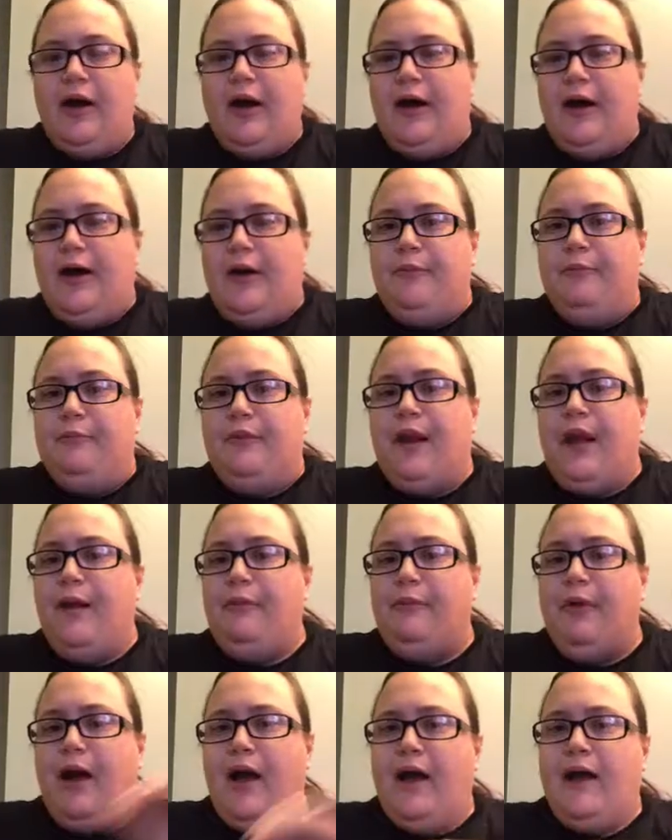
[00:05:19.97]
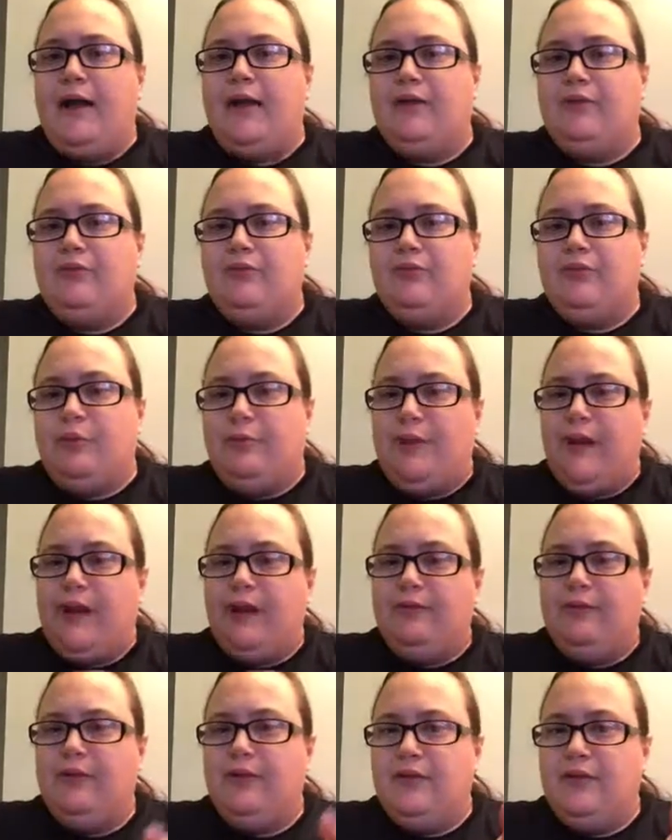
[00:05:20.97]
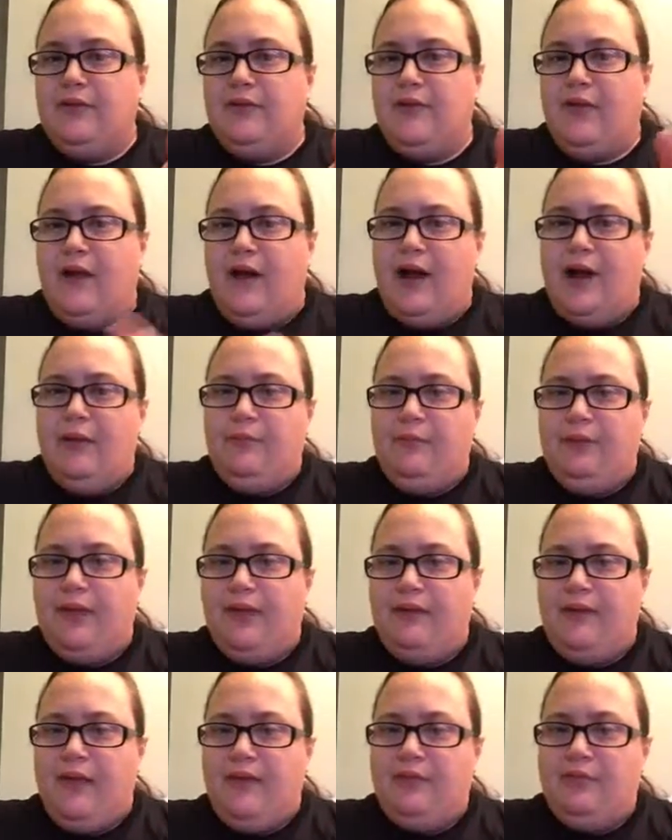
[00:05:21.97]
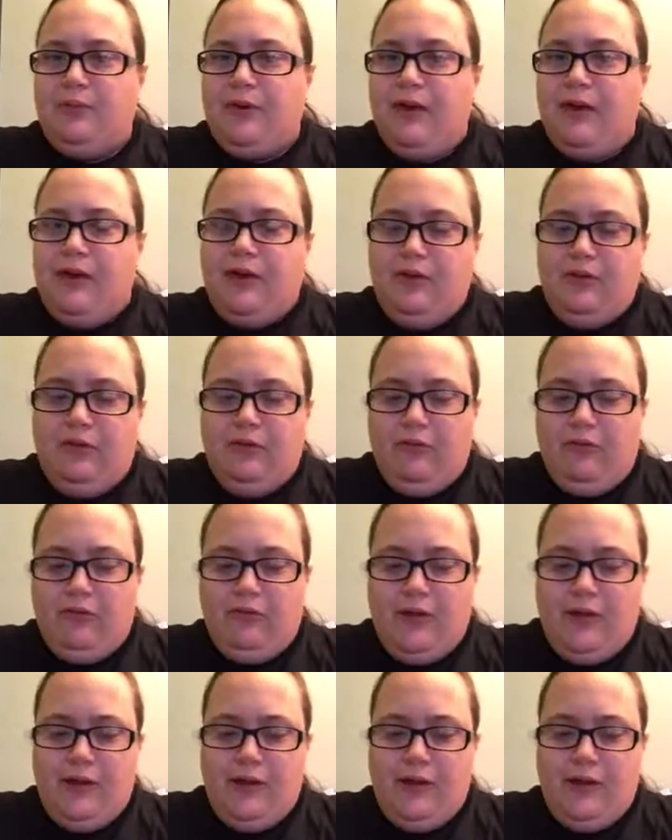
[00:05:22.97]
But I buy plain ones a lot because that's what I use.